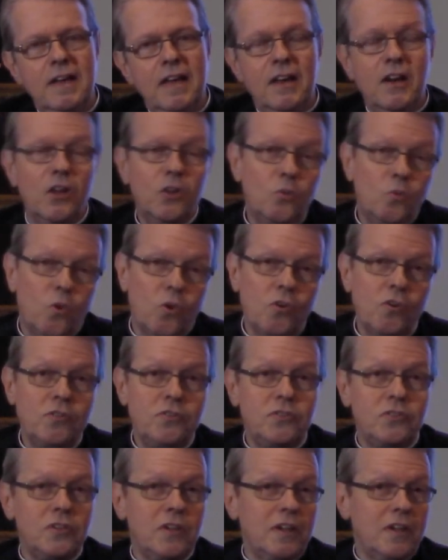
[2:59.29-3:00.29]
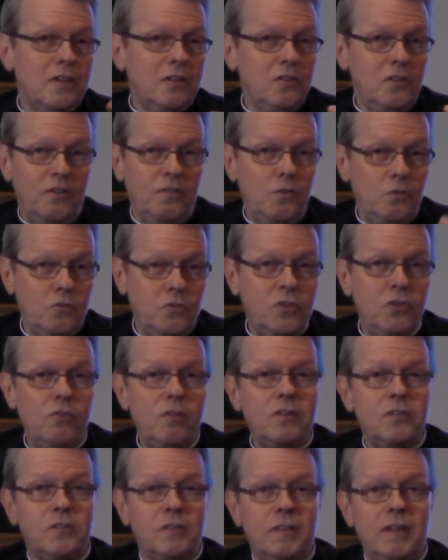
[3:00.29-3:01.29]
In other words, if you
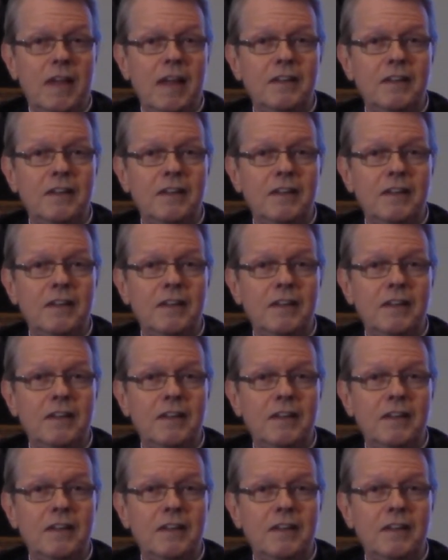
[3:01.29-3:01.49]
seriously